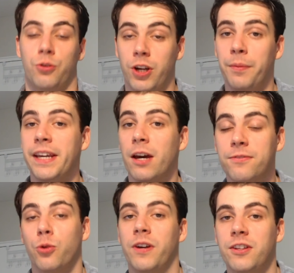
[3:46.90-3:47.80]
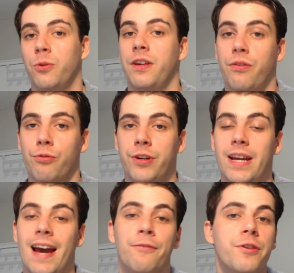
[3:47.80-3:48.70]
So coming out of
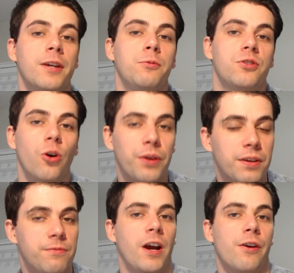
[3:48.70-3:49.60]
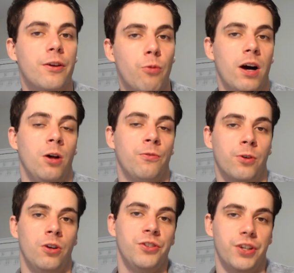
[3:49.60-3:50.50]
2023, everything was going very well for
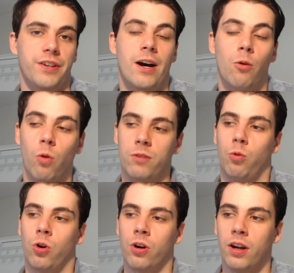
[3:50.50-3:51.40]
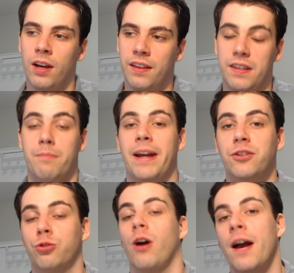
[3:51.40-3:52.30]
Ulta. Now, what were the main
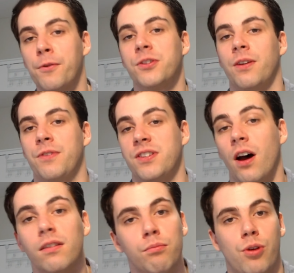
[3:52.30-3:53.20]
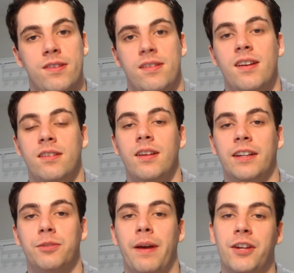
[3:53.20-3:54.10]
drivers of this unprecedented
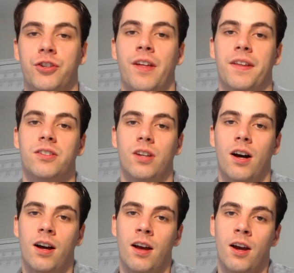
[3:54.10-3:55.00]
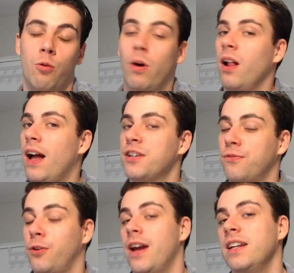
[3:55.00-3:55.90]
expansion that they saw? Well, as
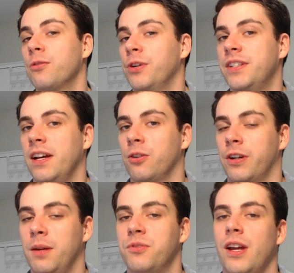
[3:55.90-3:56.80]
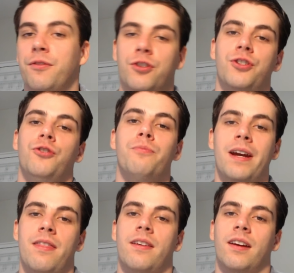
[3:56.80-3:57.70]
for any retailer, it comes down to two
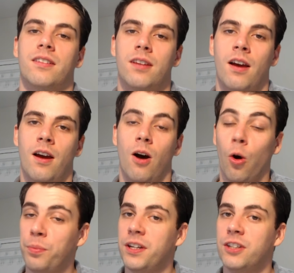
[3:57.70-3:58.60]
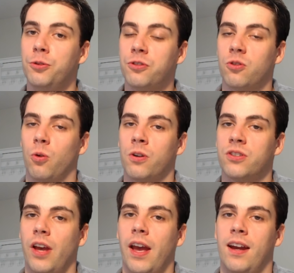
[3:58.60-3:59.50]
main things: opening new
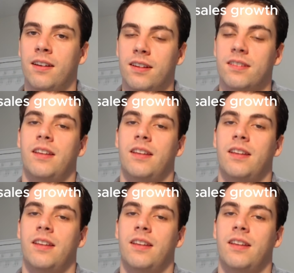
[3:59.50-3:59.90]
stores and